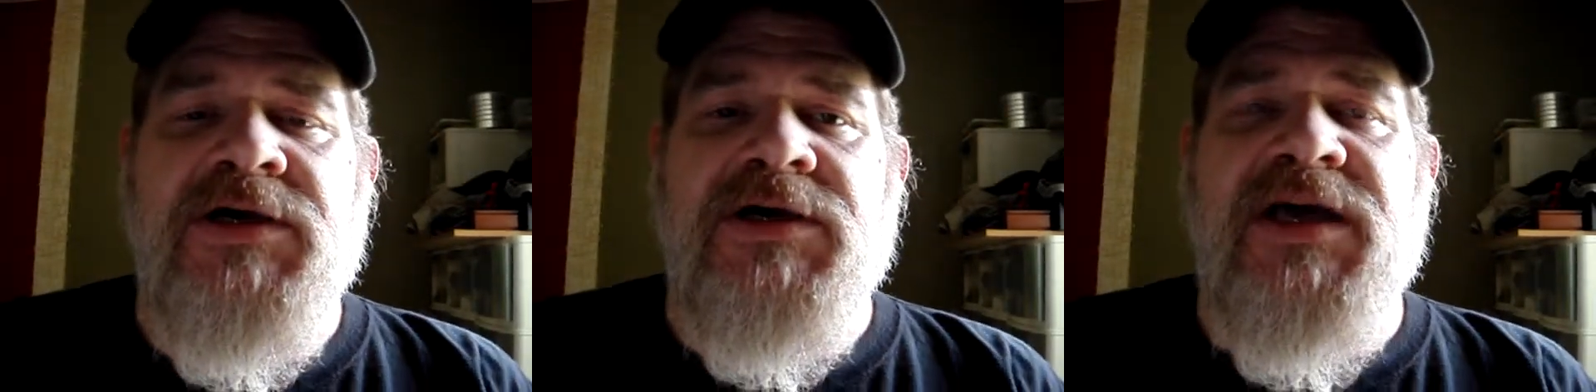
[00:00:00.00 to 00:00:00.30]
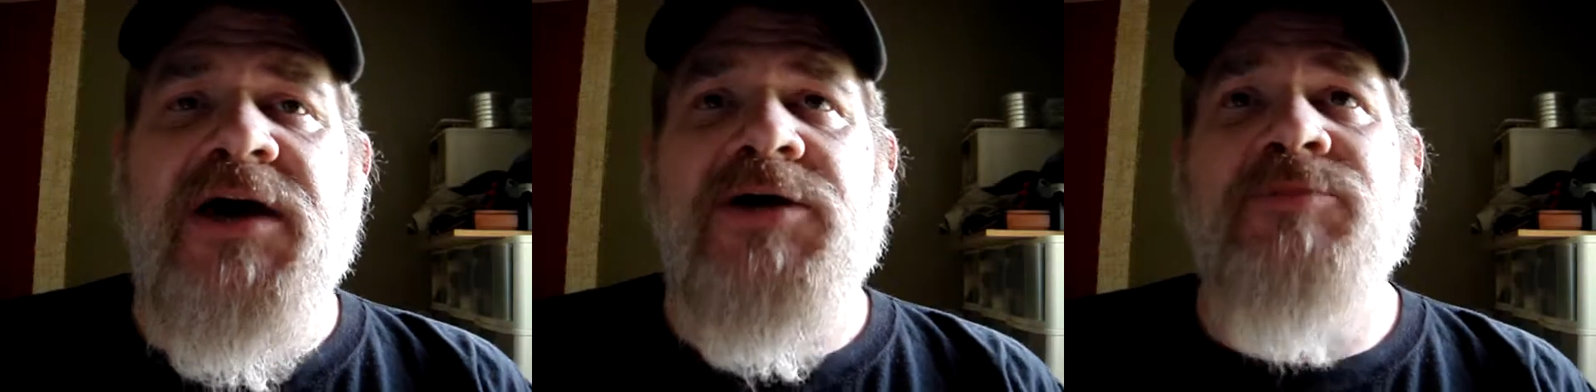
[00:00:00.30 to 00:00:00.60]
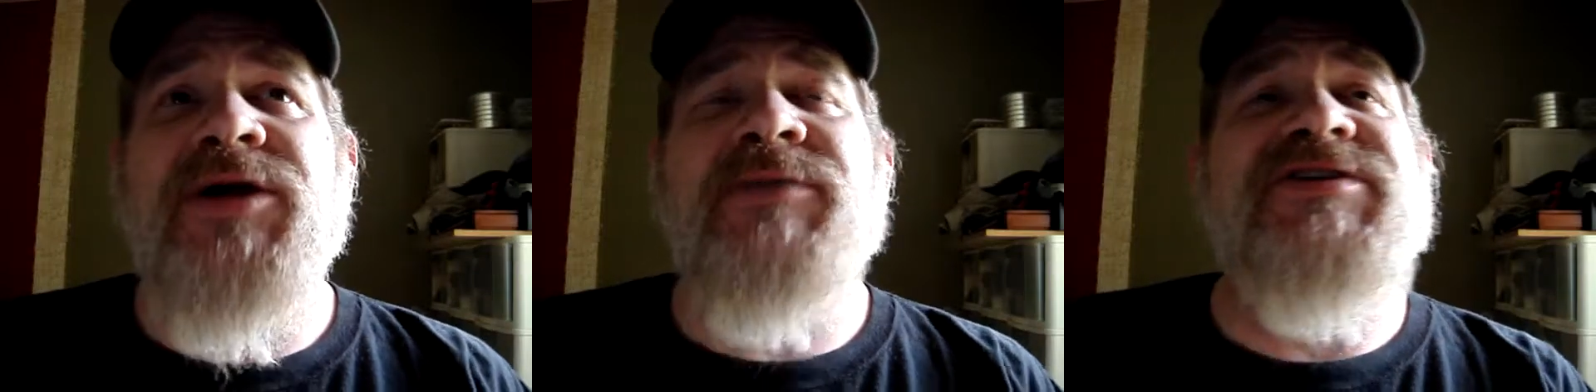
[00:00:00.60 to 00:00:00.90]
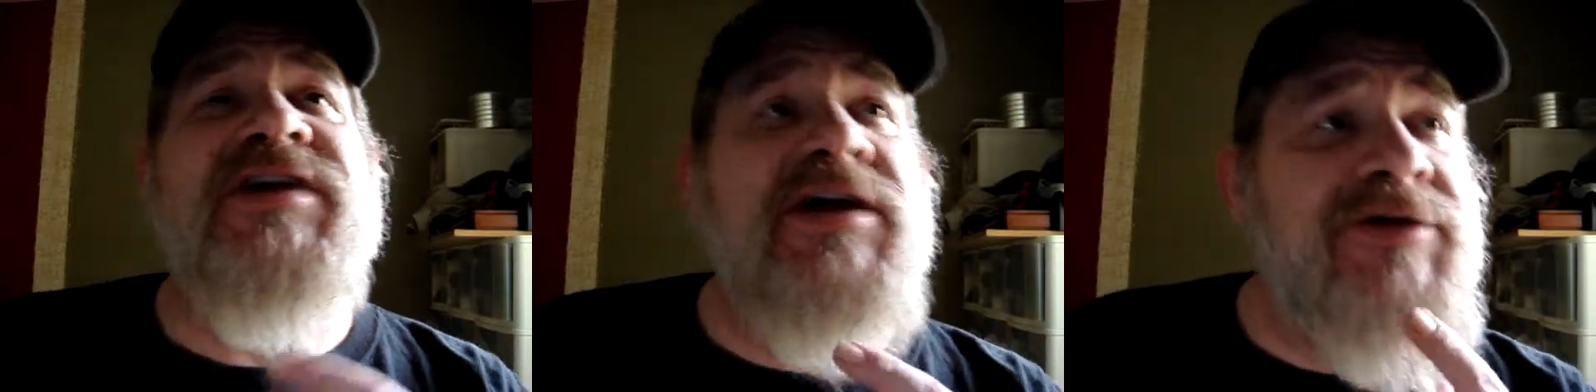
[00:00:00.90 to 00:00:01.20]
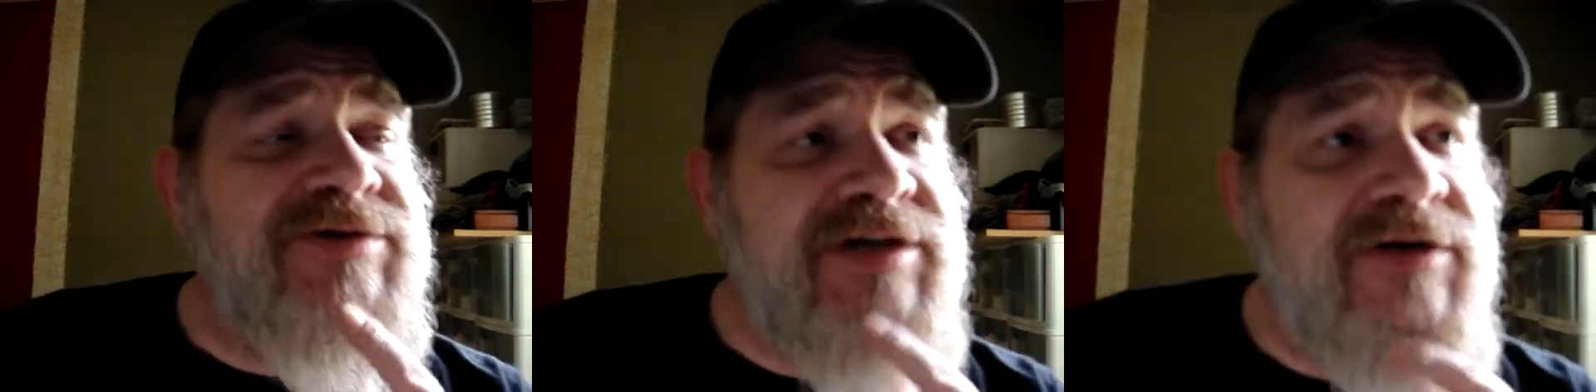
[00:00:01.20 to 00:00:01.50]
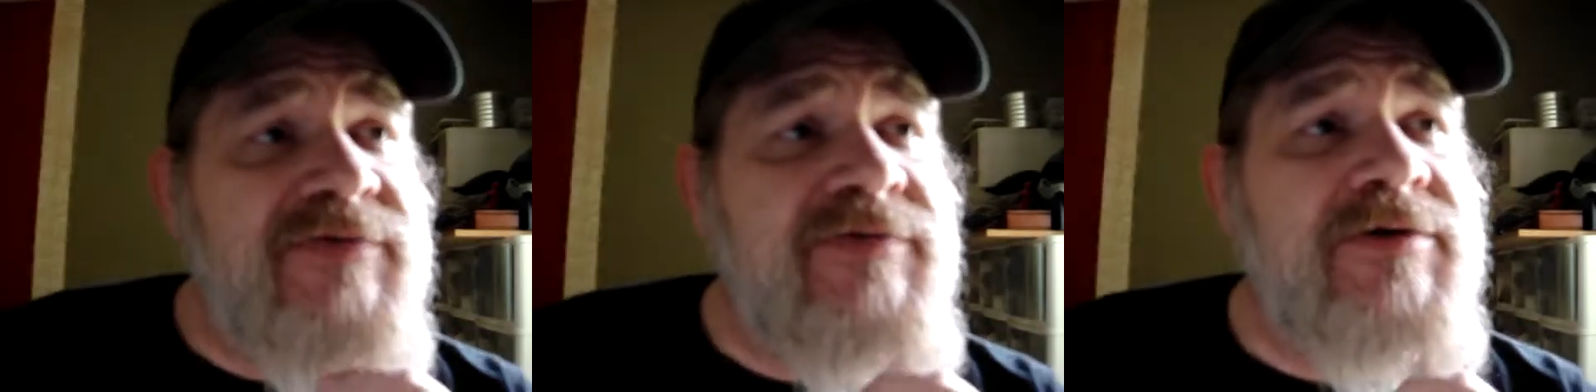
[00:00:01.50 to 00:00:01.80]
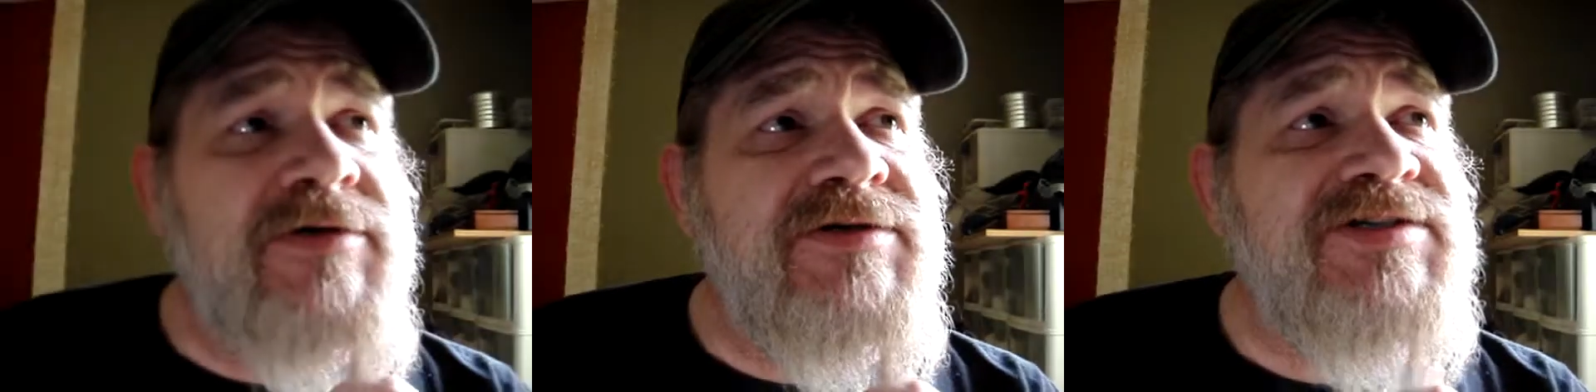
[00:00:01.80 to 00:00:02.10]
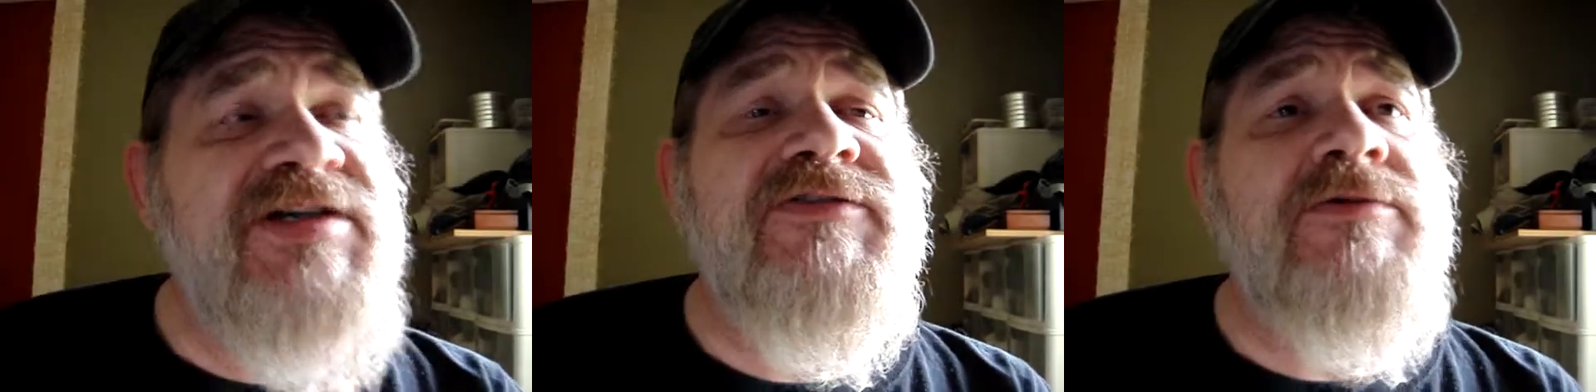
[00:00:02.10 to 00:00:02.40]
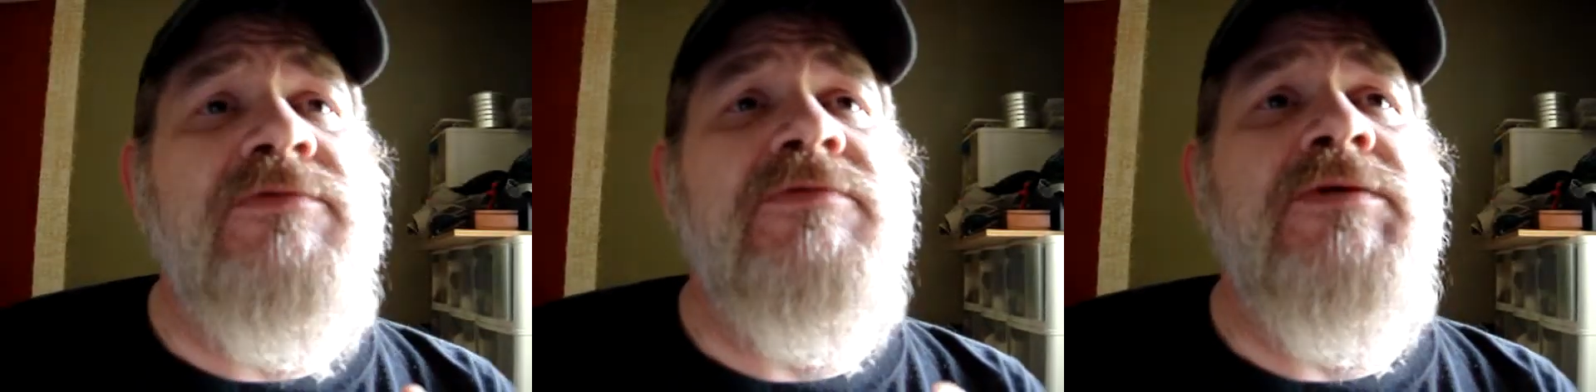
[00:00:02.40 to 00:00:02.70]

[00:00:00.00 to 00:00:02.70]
Now you may be saying to yourself, Stephen,